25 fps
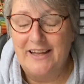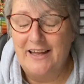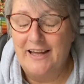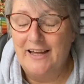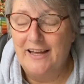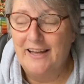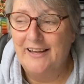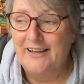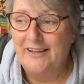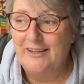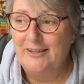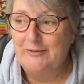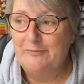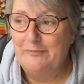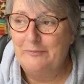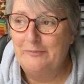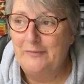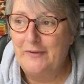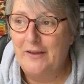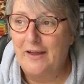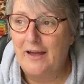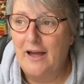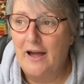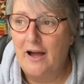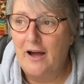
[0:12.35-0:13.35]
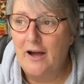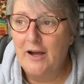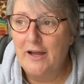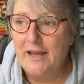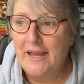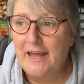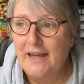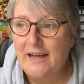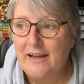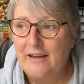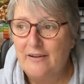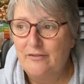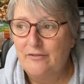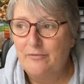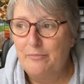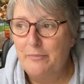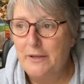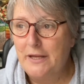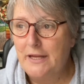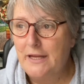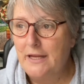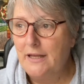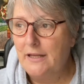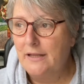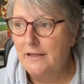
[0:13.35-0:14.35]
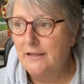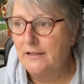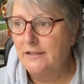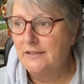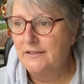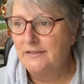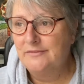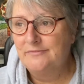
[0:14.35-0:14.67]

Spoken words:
I've been